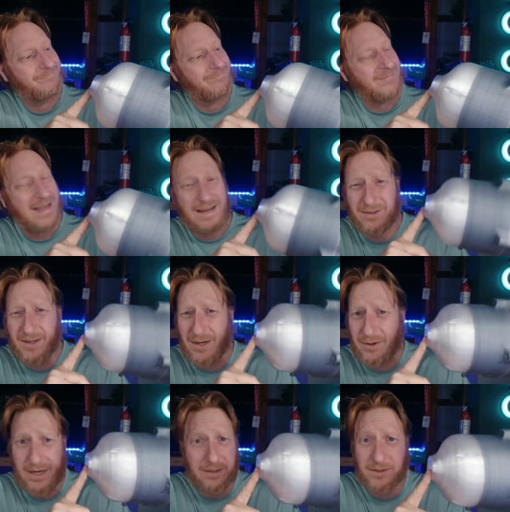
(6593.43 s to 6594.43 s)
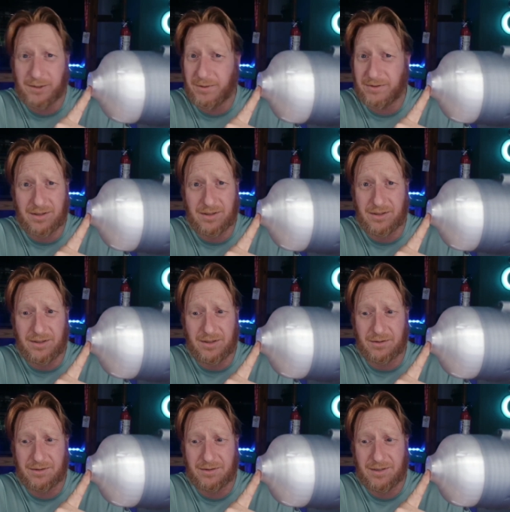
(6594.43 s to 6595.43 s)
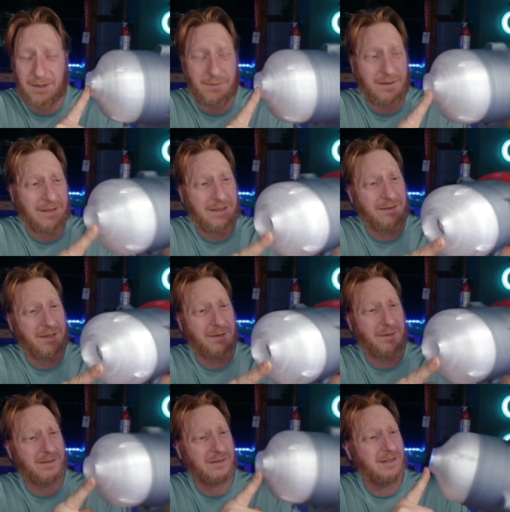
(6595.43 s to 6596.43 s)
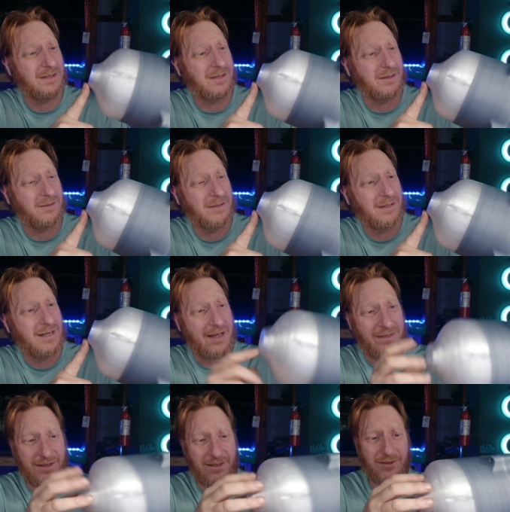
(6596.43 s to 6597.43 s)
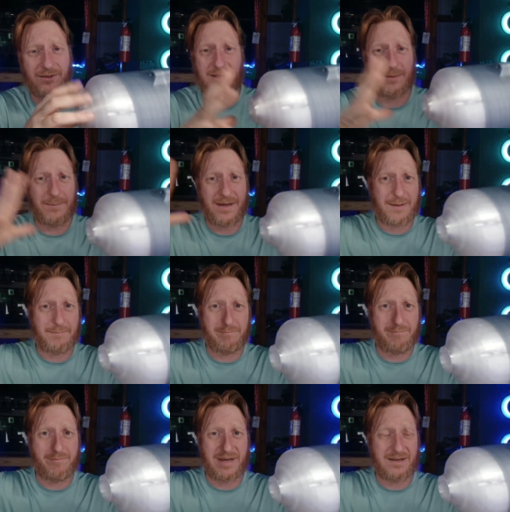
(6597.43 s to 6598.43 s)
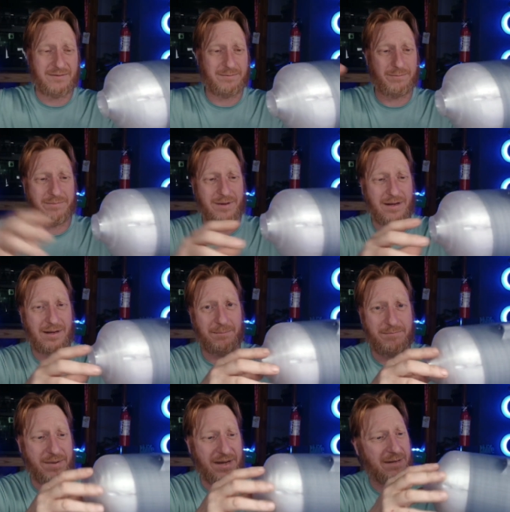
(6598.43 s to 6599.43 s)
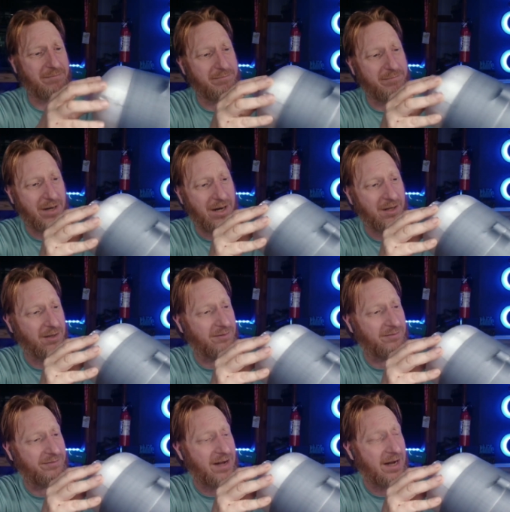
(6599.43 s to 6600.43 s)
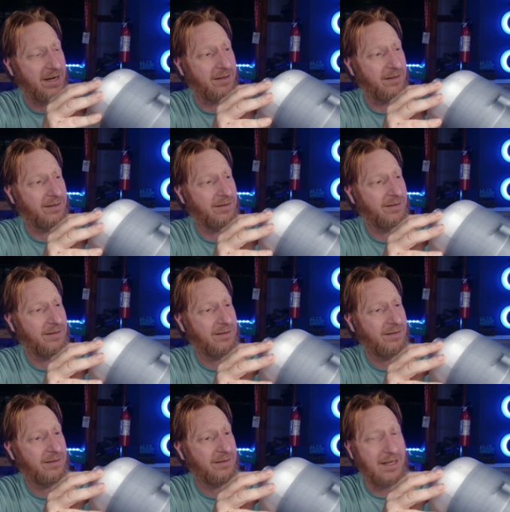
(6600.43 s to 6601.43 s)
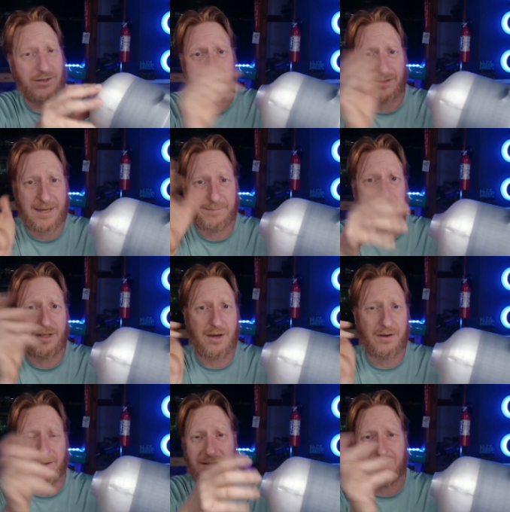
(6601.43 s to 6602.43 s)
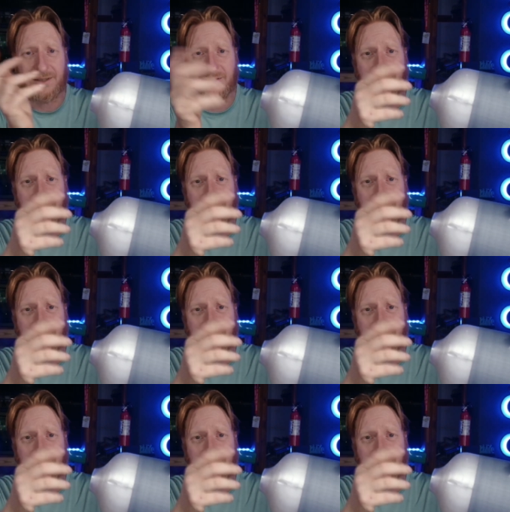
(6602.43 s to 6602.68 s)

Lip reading: I don't know. I don't know what's going to do. I really don't know what it's going to do. I think it's just going to make a big ball of fire that just keeps just